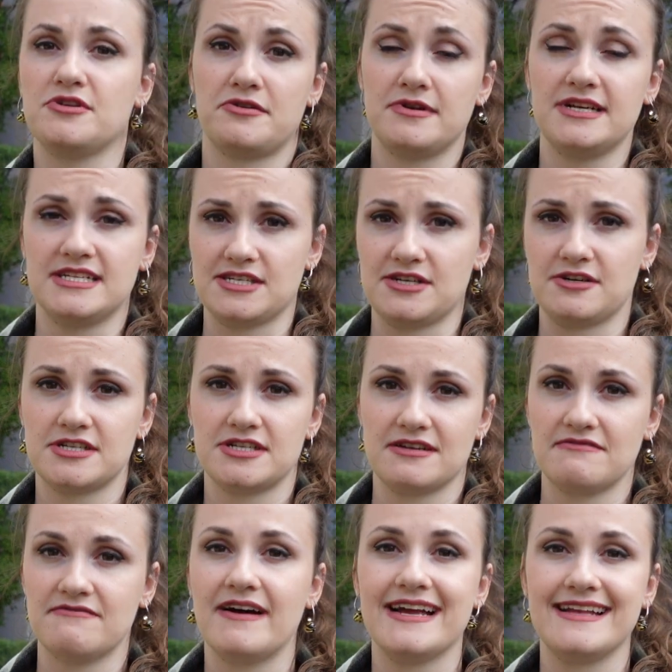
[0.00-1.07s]
your research
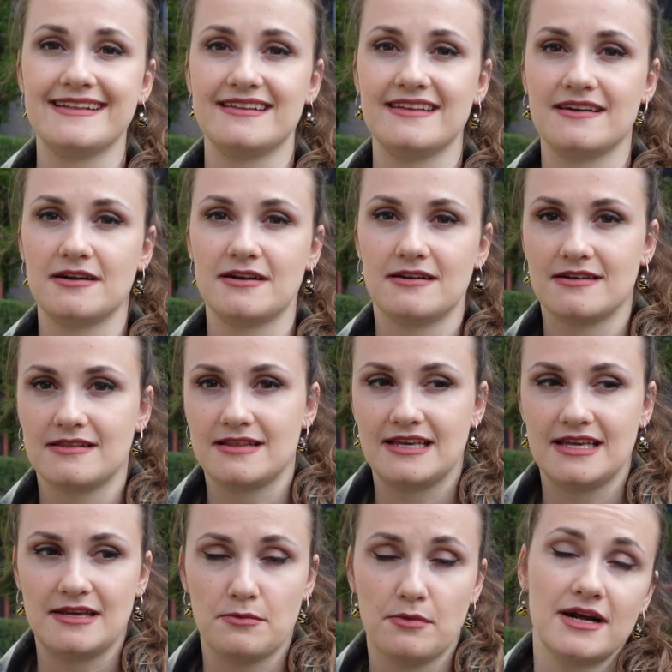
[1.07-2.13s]
and find
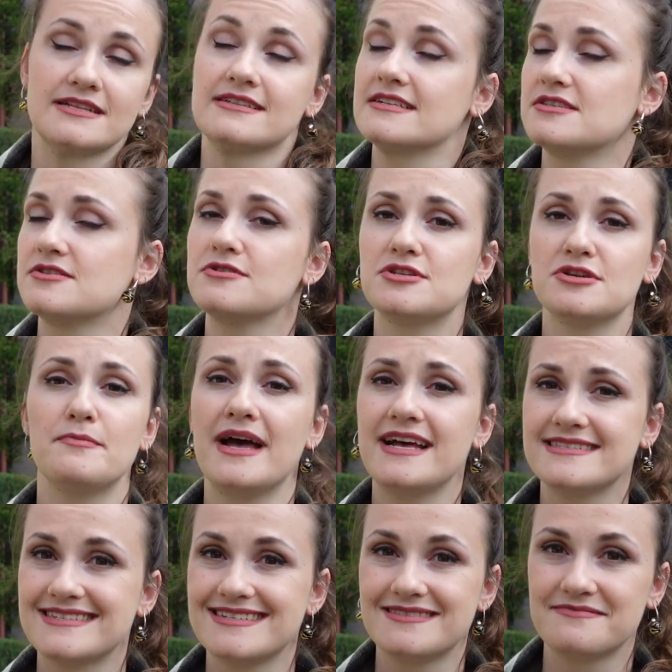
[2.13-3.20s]
the one that suits you
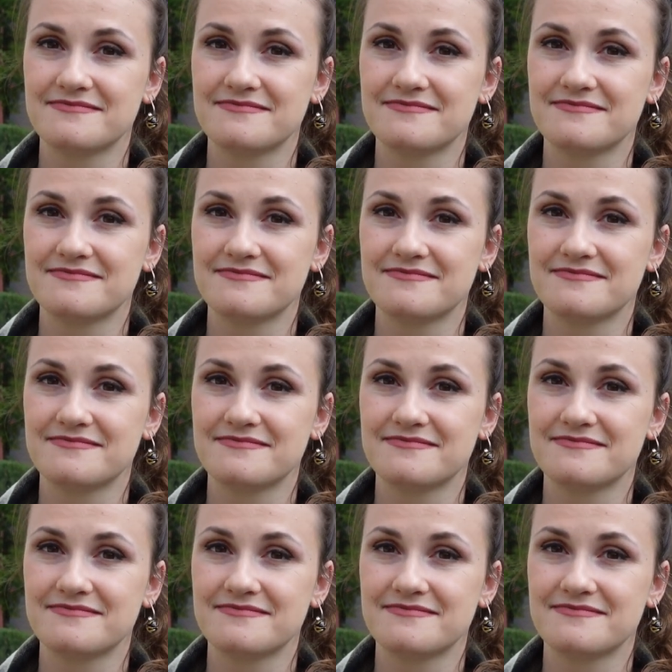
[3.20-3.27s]
best.